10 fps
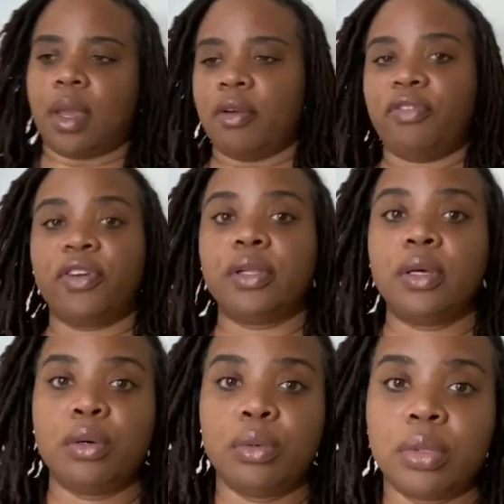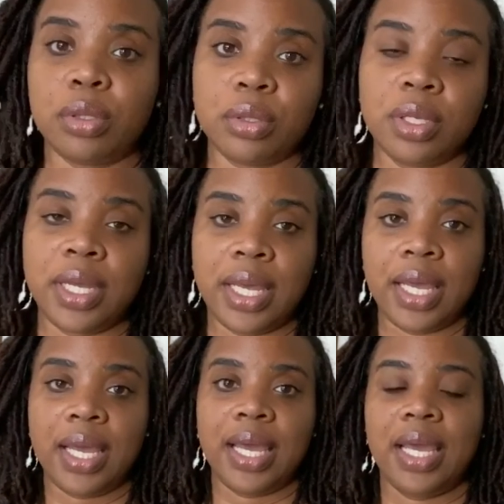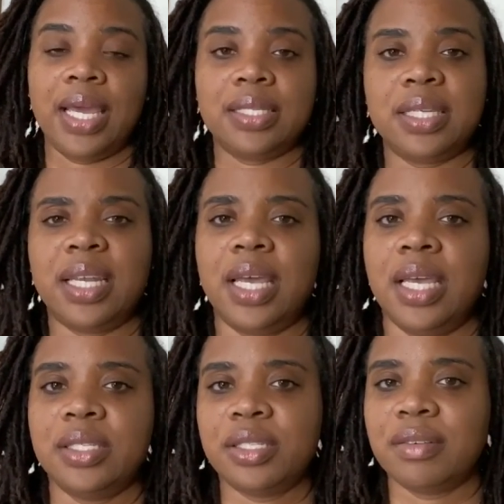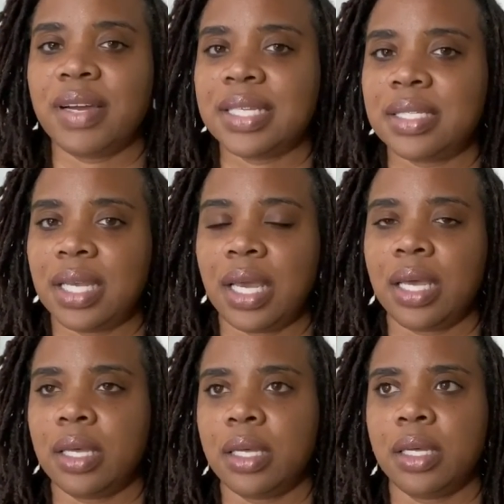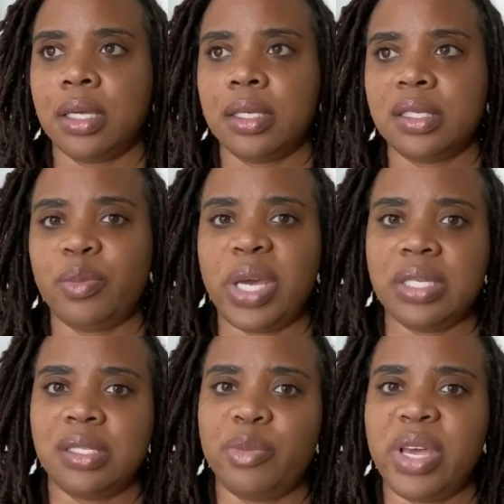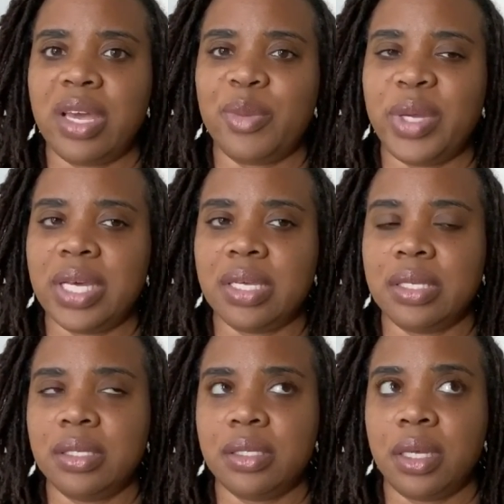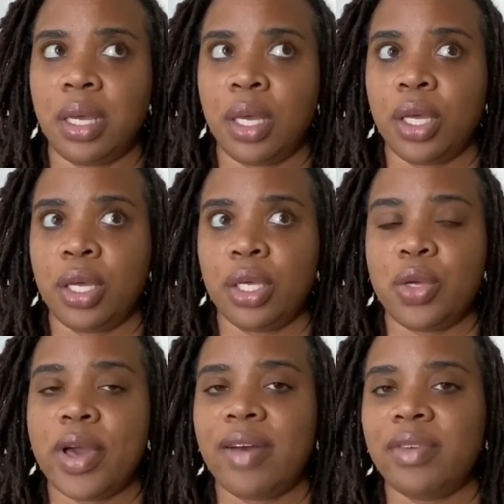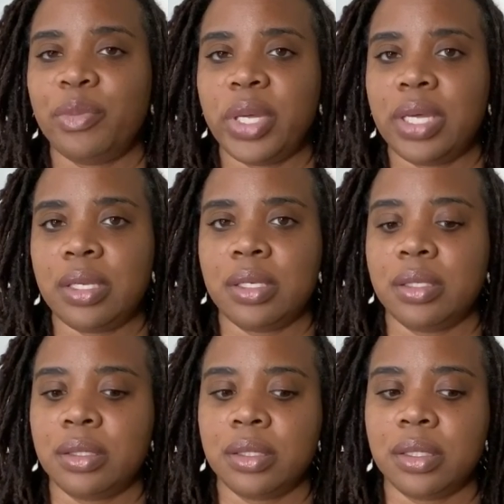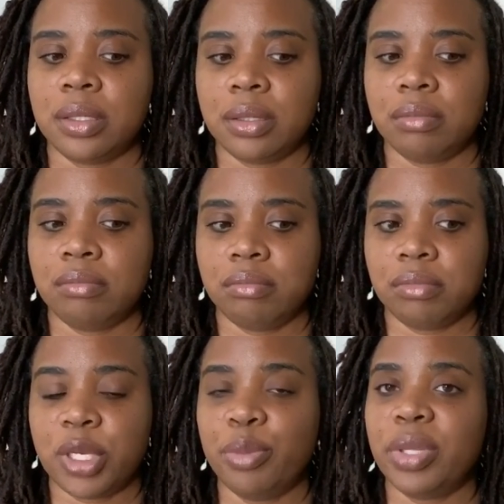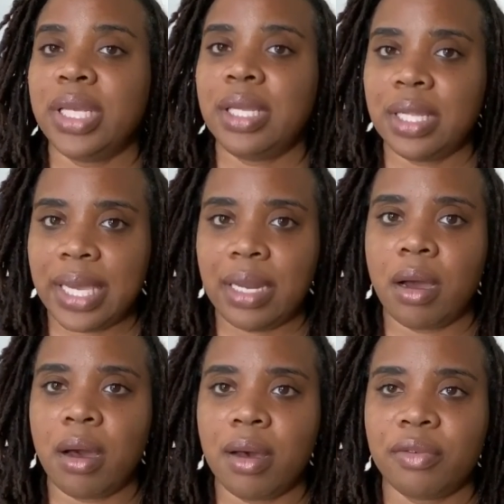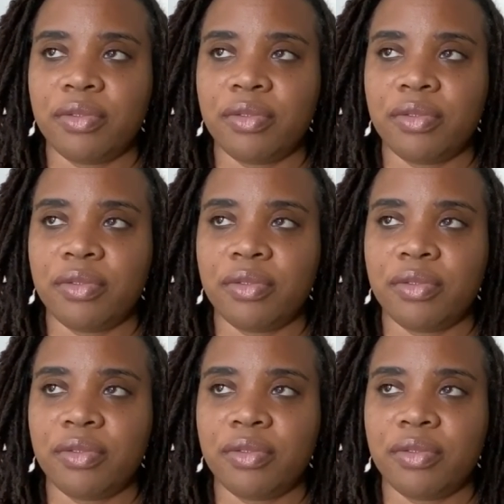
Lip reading: furloughed, it's an interesting space to be in because you haven't been completely laid off.